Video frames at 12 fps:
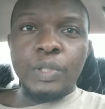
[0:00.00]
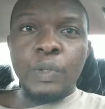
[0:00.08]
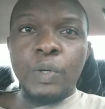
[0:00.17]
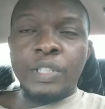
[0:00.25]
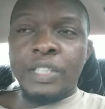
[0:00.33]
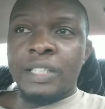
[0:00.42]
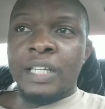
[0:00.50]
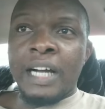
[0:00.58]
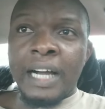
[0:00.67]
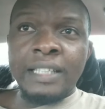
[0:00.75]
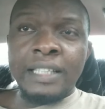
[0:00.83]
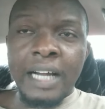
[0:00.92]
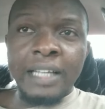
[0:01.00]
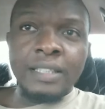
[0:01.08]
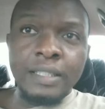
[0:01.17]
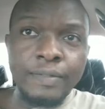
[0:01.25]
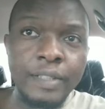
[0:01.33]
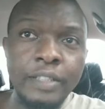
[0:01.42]
you go still the hide,
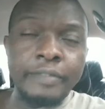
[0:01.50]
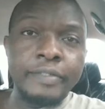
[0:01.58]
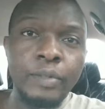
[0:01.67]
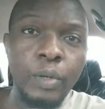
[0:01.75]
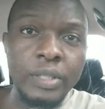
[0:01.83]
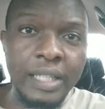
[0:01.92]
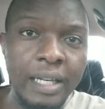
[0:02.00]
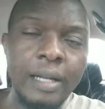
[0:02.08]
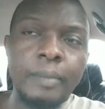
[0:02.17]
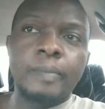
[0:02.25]
thief, go sell am.